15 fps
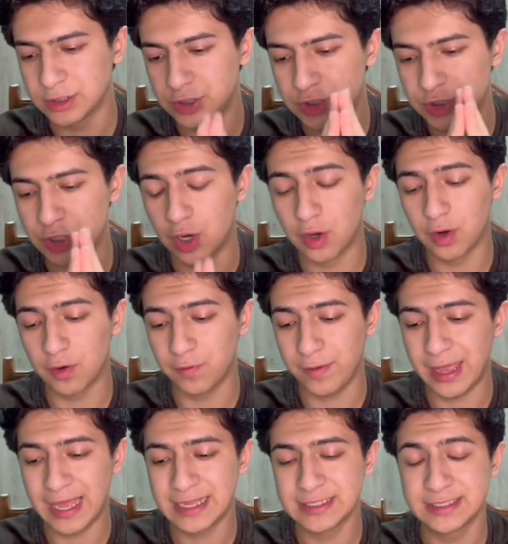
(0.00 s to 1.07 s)
ton of
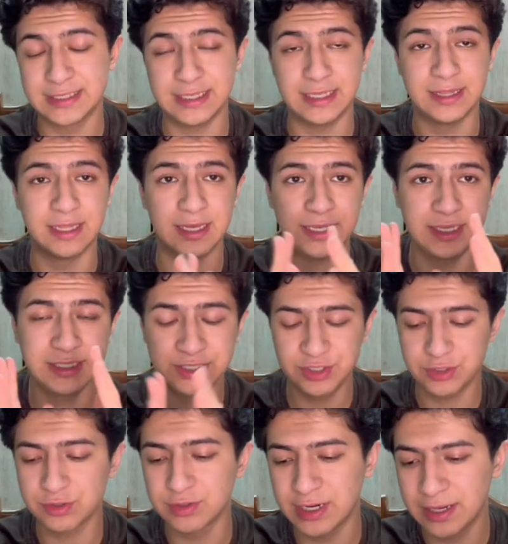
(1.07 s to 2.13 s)
ads in the
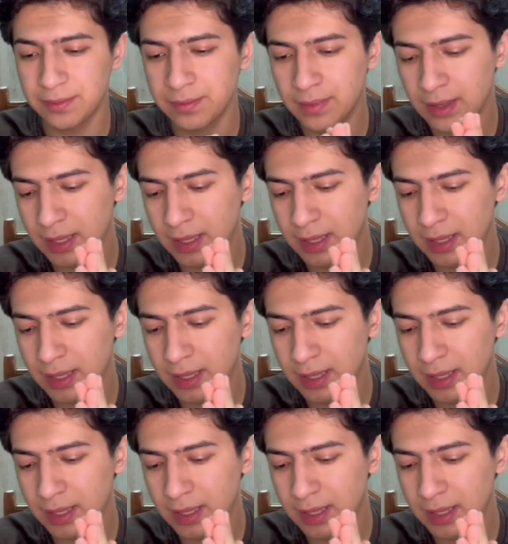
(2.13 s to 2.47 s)
Instagram.